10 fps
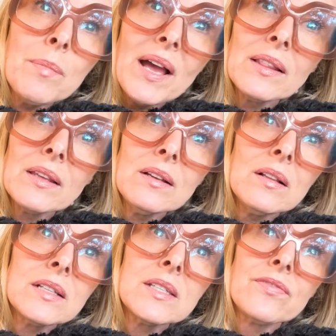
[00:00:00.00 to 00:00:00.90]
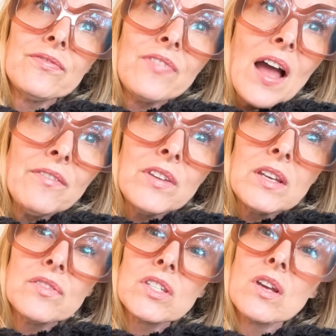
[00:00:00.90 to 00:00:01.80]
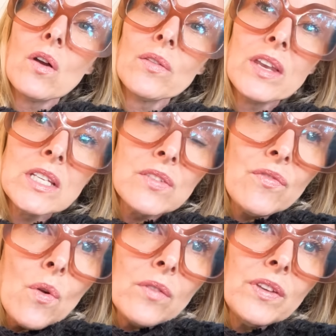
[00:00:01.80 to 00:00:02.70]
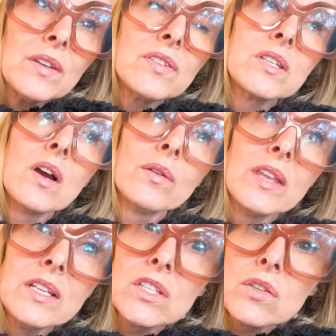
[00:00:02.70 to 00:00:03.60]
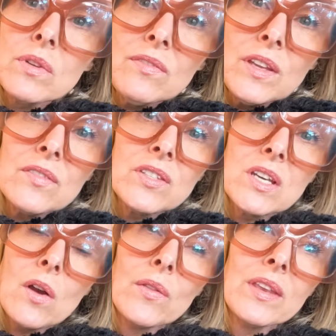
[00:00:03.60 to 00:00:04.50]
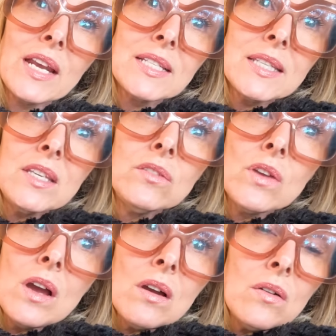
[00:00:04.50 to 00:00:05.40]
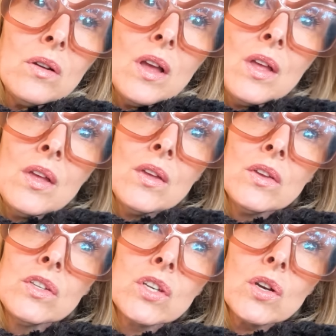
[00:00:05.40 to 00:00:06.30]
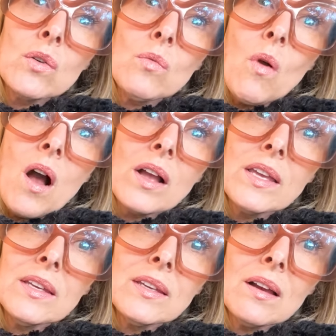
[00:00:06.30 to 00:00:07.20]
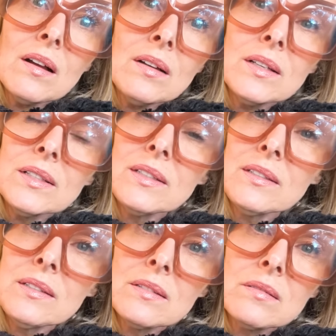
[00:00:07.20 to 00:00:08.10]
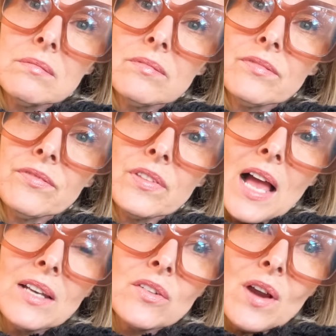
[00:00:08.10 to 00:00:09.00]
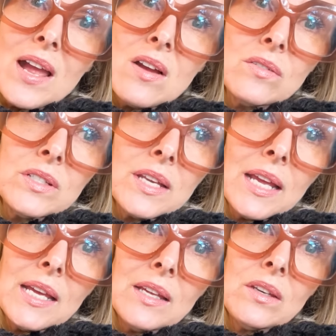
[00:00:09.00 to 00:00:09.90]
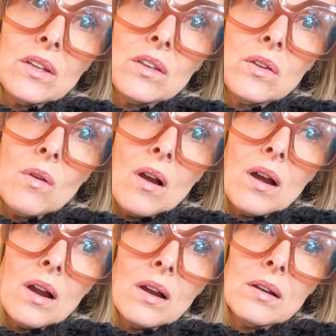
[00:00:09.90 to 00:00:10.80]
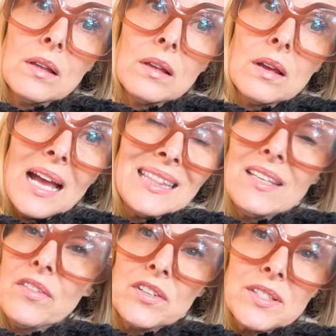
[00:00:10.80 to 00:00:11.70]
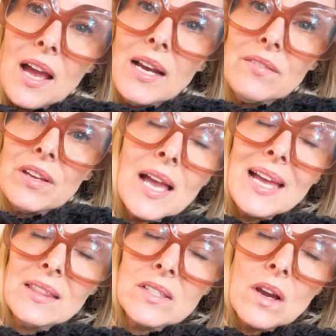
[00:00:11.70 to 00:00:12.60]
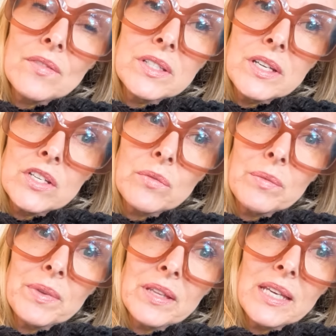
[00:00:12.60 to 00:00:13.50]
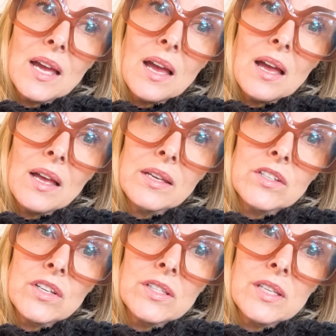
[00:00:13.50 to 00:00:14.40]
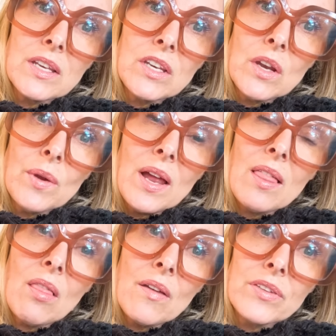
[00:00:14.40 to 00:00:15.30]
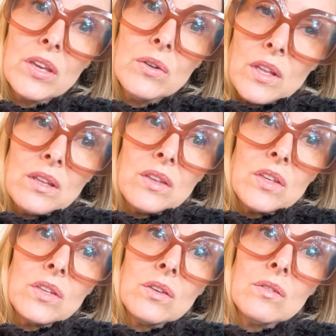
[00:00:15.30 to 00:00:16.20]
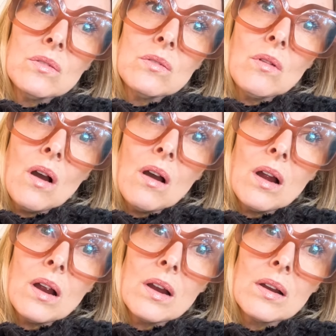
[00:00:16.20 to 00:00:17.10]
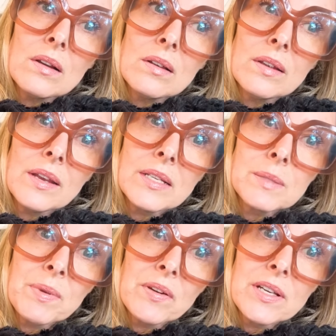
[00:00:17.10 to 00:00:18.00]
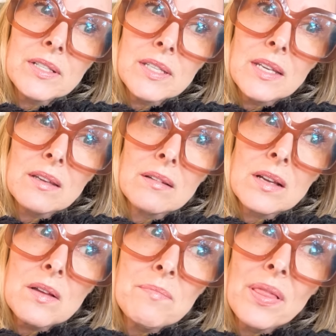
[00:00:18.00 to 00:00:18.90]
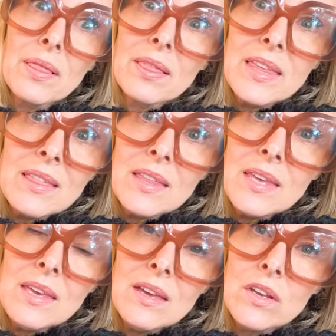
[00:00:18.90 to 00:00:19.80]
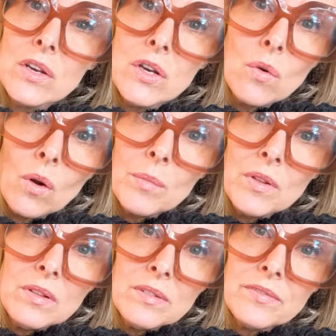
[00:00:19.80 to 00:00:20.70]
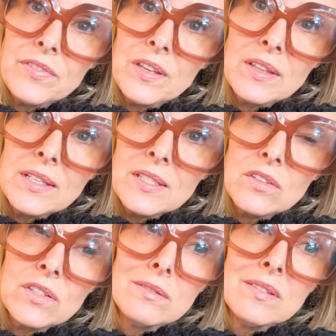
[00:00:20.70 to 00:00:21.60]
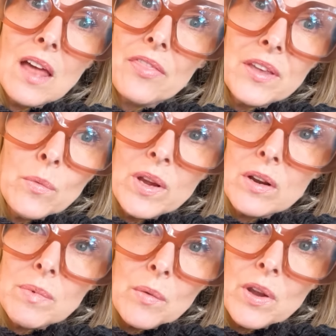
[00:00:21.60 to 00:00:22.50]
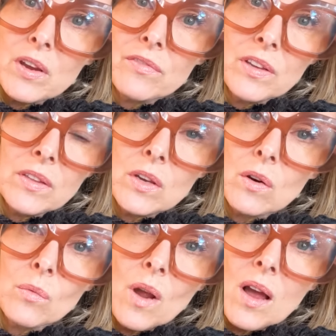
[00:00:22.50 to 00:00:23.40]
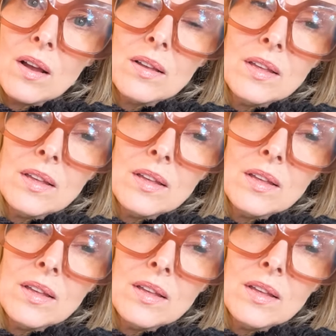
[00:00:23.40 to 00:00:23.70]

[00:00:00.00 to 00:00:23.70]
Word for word: by little it's five feet of snow and then it's four feet of snow and then it's three feet of snow and the next thing you know you're walking on flat ground and you are at the other side of it. I had this conversation with Billy. I just said, you know what? I love you. You are experiencing completely normal feelings. There's nothing weird about what you're feeling or wrong.